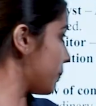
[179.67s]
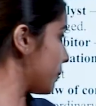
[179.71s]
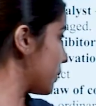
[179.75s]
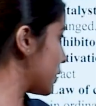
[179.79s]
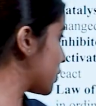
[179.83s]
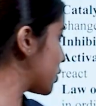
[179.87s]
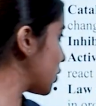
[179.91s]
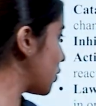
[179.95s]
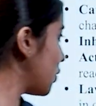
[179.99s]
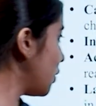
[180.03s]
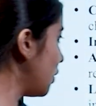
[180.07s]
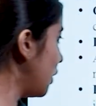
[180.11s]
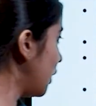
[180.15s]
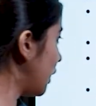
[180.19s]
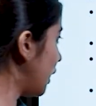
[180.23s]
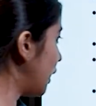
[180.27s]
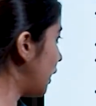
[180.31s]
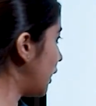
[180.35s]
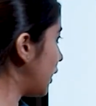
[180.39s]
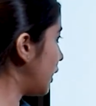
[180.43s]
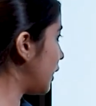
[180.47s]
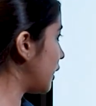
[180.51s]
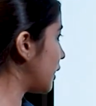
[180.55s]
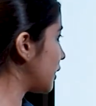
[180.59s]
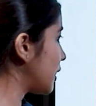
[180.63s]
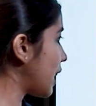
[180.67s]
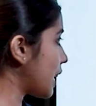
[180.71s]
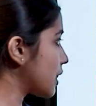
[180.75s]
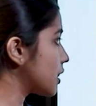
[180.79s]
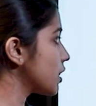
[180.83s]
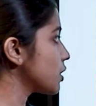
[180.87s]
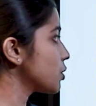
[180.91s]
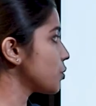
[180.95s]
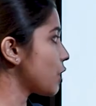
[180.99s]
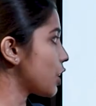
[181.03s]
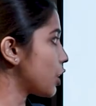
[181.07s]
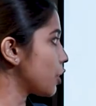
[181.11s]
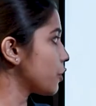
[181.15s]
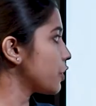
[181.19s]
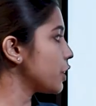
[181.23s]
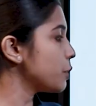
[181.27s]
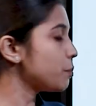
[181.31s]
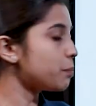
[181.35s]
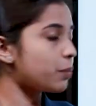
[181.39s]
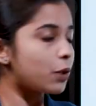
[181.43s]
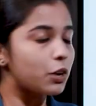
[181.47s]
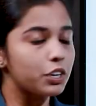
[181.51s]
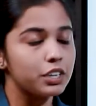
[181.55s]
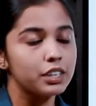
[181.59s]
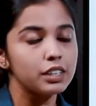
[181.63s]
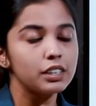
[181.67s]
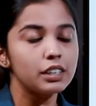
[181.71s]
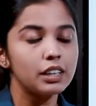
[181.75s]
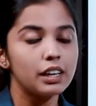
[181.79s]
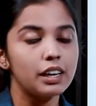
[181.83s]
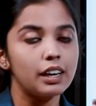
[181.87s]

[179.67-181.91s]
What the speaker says: So that is one of the important